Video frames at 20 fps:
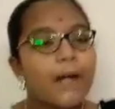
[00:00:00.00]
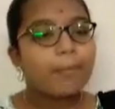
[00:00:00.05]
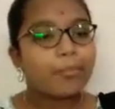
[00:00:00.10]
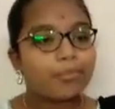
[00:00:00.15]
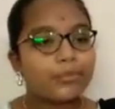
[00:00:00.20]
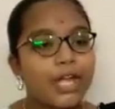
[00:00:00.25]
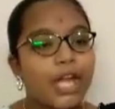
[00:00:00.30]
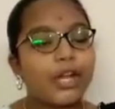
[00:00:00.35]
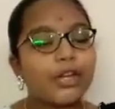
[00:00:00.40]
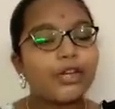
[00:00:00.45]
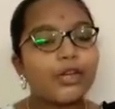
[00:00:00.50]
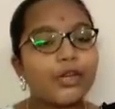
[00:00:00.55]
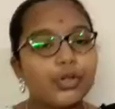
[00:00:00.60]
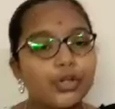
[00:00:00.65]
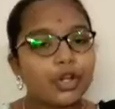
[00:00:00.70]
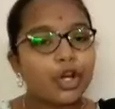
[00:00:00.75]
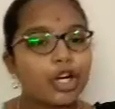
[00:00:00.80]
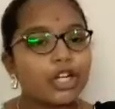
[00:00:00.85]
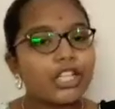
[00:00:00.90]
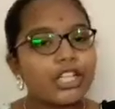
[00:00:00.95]
Then you
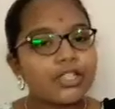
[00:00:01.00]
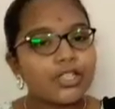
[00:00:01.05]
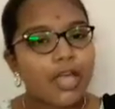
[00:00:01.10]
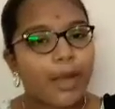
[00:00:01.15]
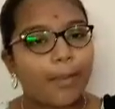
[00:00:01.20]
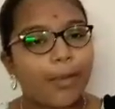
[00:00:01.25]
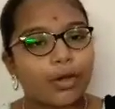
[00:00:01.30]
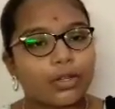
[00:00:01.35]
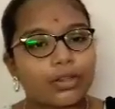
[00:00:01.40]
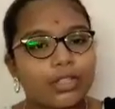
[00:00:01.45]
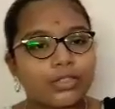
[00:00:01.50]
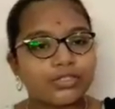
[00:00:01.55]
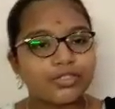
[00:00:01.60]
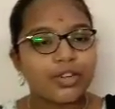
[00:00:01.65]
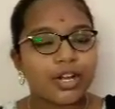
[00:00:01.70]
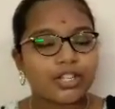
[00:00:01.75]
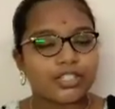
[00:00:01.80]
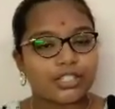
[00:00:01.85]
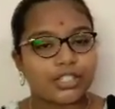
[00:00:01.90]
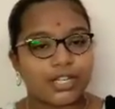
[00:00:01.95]
notice about the
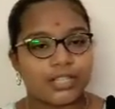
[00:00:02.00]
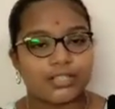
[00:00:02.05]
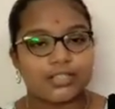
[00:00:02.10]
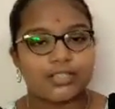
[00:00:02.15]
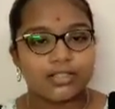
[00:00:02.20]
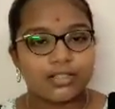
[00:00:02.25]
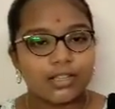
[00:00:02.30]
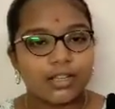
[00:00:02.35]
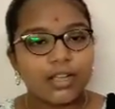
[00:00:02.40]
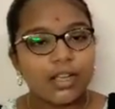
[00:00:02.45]
structures.